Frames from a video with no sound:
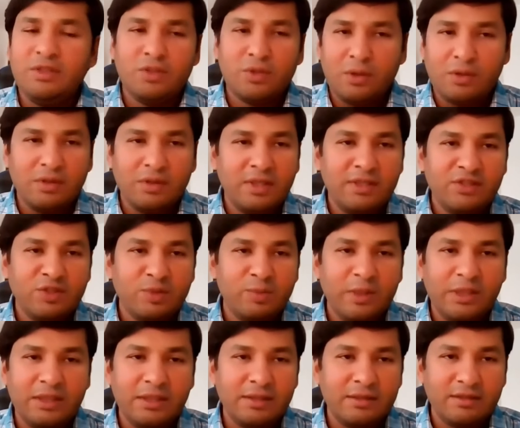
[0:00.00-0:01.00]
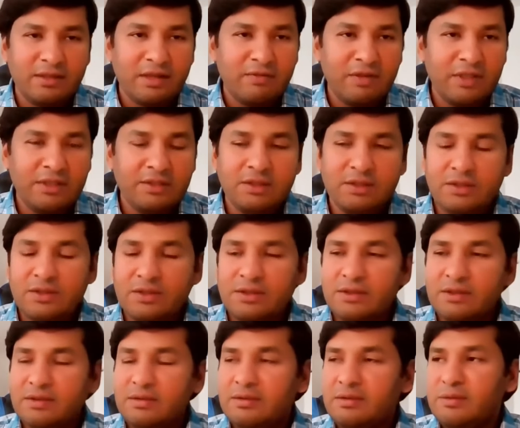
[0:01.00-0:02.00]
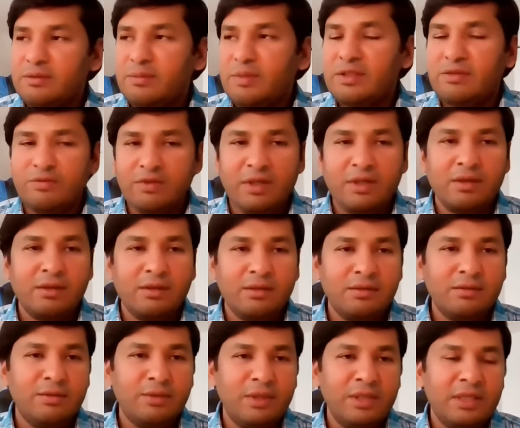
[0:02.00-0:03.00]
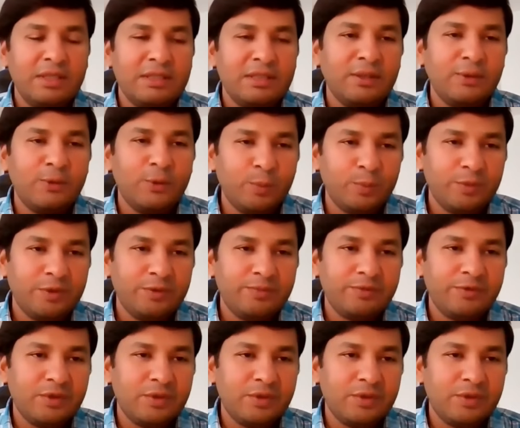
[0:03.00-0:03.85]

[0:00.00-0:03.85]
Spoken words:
it's organized by the travel agents, but we are going as a group.